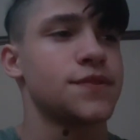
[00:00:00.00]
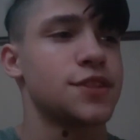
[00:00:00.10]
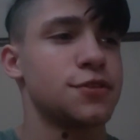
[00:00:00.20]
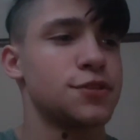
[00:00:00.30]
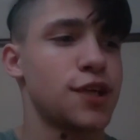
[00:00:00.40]

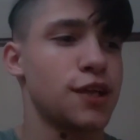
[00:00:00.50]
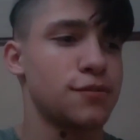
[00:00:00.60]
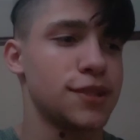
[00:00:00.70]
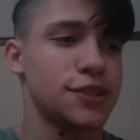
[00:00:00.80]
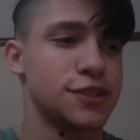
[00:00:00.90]
she was
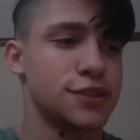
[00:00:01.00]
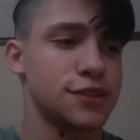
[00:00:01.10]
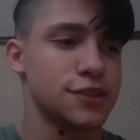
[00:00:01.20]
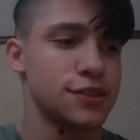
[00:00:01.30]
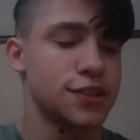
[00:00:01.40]
telling me
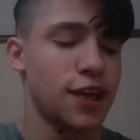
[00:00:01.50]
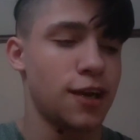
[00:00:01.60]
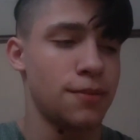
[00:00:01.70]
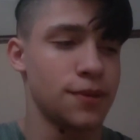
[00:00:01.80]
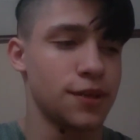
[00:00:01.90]

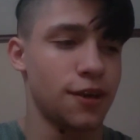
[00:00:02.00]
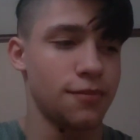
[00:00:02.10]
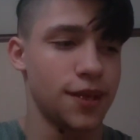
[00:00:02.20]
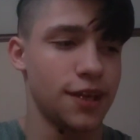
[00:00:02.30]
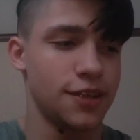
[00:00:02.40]
stop and
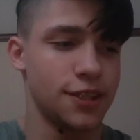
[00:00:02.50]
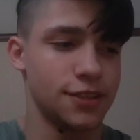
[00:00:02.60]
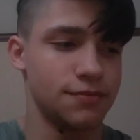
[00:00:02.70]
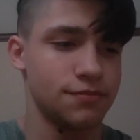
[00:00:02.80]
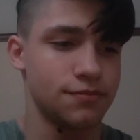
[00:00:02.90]
calm down,
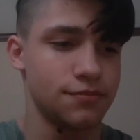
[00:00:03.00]
and